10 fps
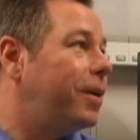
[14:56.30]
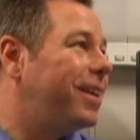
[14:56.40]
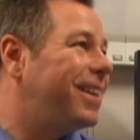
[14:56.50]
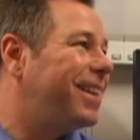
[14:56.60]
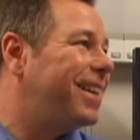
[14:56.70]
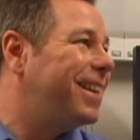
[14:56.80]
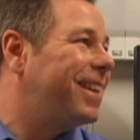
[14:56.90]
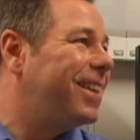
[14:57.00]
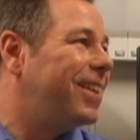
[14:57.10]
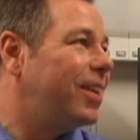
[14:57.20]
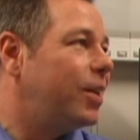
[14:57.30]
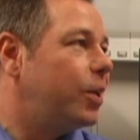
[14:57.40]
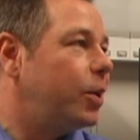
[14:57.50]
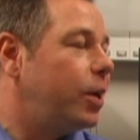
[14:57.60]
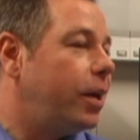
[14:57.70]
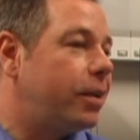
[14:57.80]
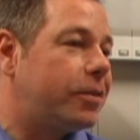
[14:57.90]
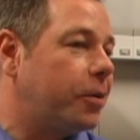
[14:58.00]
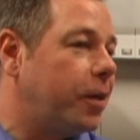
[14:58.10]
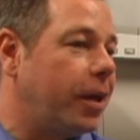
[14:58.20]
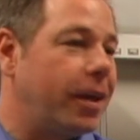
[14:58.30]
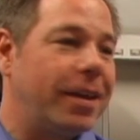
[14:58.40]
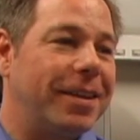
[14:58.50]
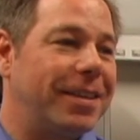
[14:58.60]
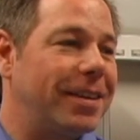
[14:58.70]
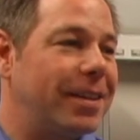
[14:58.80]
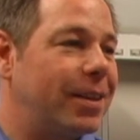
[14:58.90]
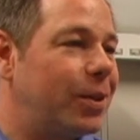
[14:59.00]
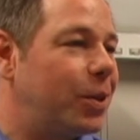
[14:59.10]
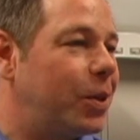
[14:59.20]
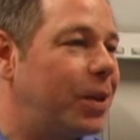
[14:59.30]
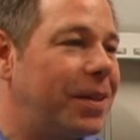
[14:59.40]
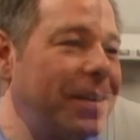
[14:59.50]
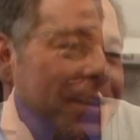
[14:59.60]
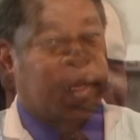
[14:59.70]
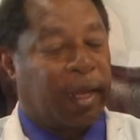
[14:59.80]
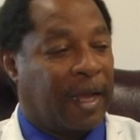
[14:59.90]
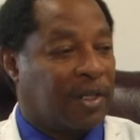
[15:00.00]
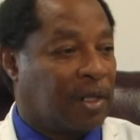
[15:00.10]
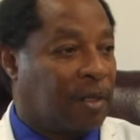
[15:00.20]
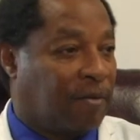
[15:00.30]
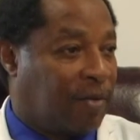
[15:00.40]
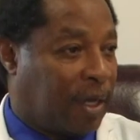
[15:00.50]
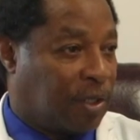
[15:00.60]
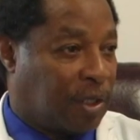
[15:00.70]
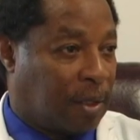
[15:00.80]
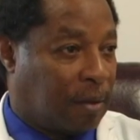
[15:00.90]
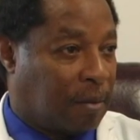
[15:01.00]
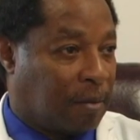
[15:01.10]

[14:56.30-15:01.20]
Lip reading: about 10 of us that deliver care in an excellent fashion,